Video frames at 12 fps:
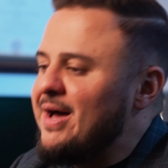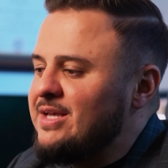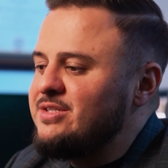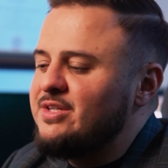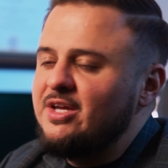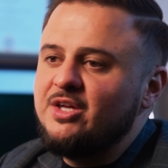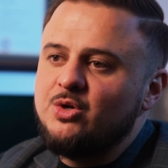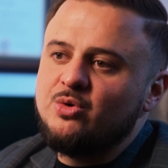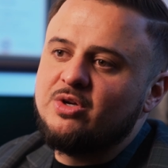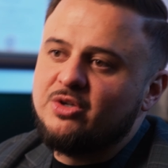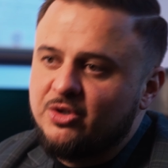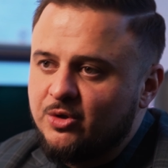Best thing you
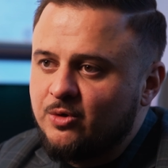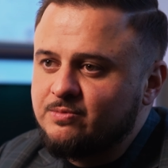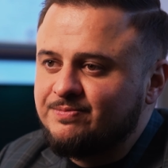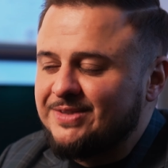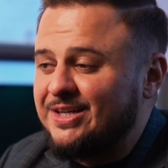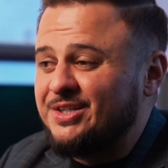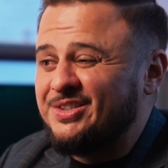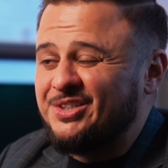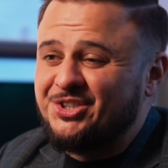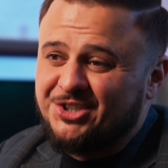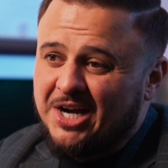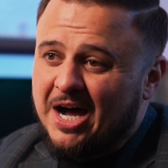can do is to
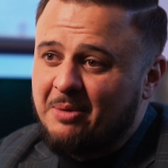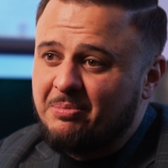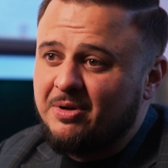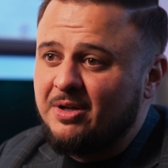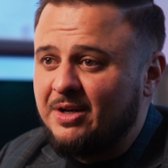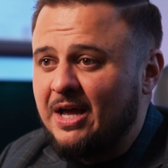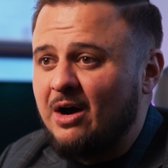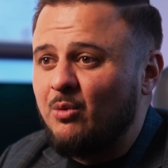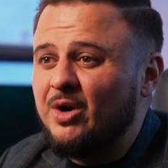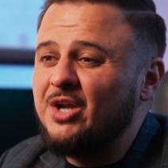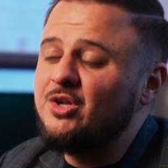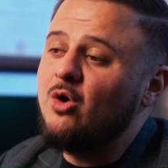shop. Now,
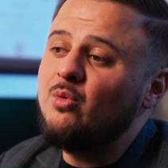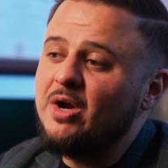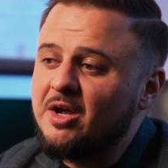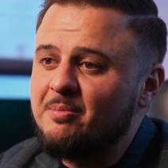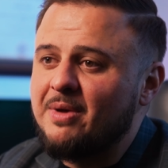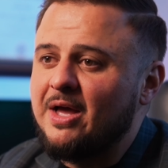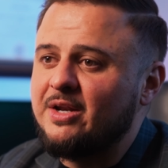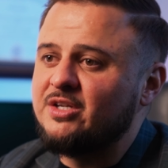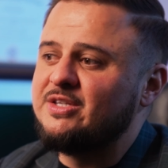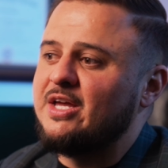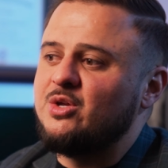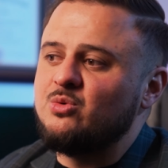what I don't recommend
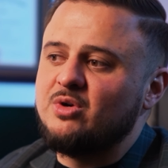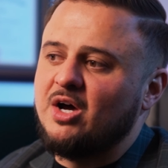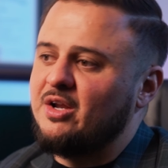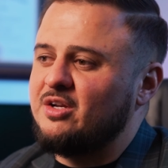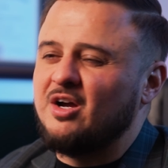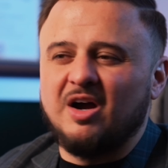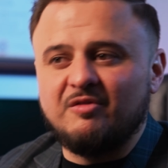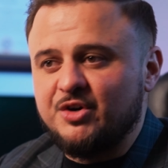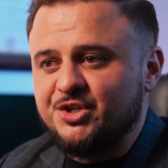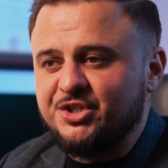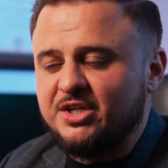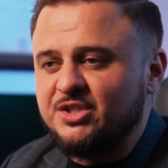is that you cut
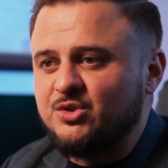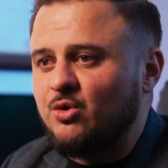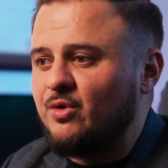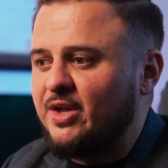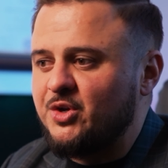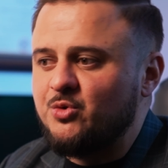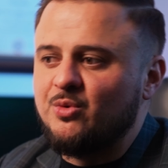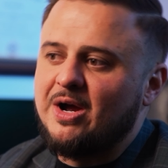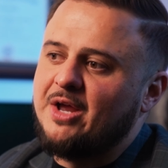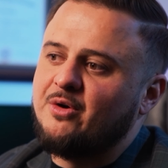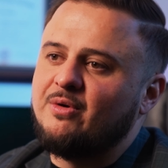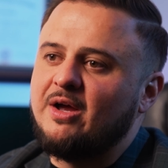coverages or that you
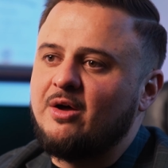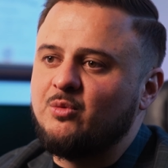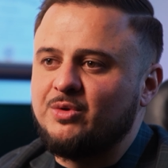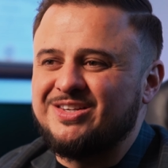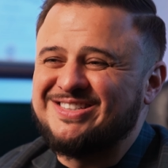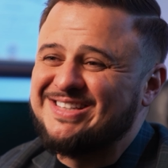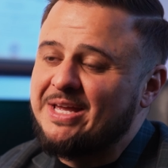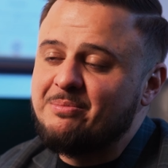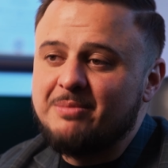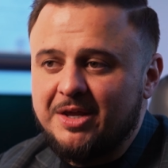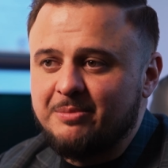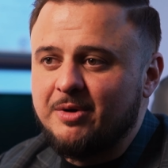ride around with the
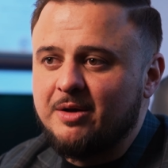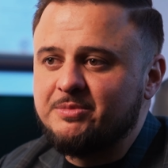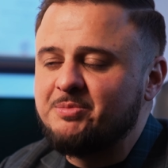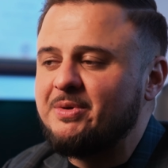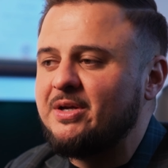state minimums